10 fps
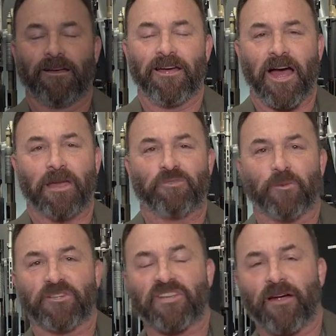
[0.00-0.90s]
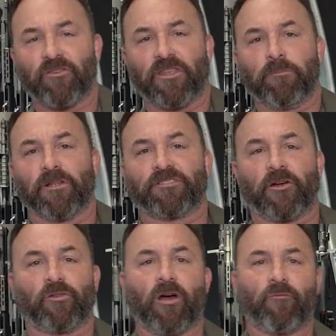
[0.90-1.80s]
Hi, I'm Jeremy Stafford, the
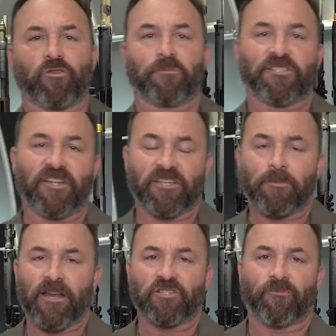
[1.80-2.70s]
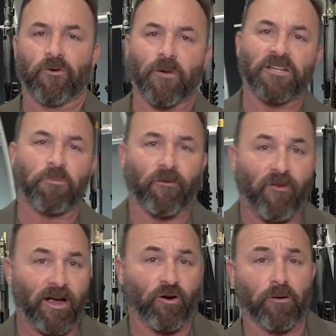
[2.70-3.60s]
Military Law Enforcement Sales Manager for Mossberg
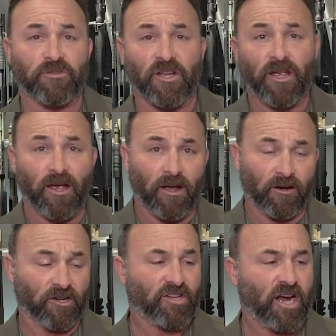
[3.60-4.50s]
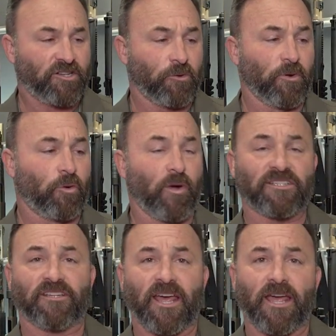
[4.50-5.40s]
Firearms. I'm going to talk to you real quick
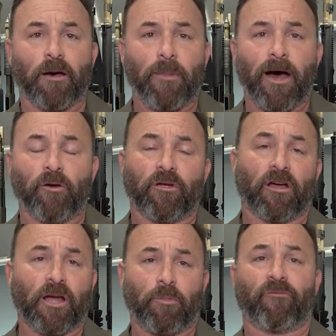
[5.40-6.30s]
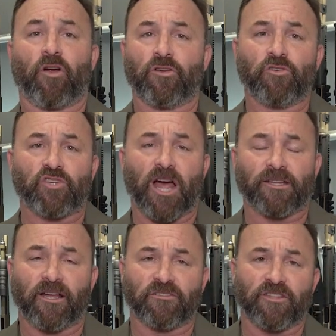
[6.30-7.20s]
today about a couple of our new
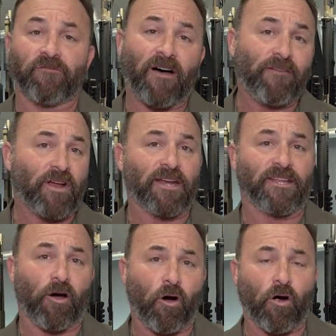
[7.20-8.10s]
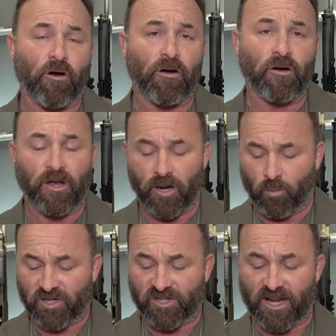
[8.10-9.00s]
shotguns, the 590R,
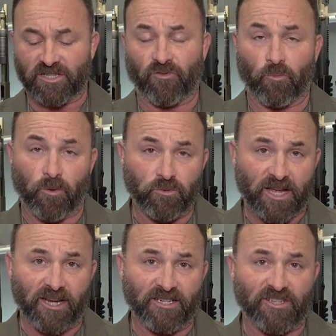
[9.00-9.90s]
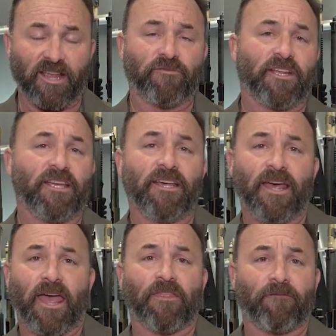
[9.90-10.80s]
which stands for rotating safety,
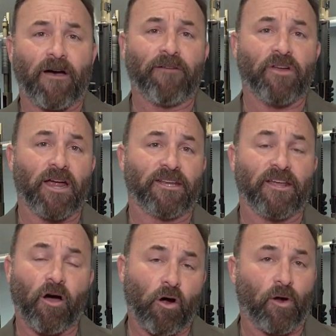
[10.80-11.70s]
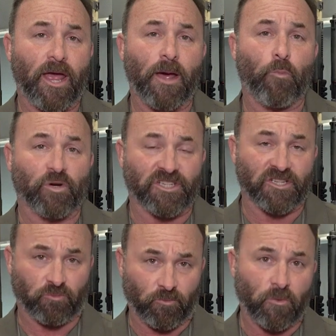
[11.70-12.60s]
and the 590RM, which
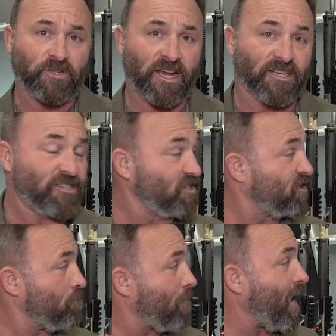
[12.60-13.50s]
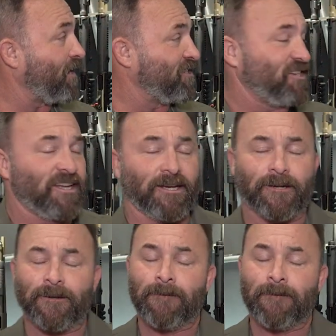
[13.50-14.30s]
is rotating system magazine.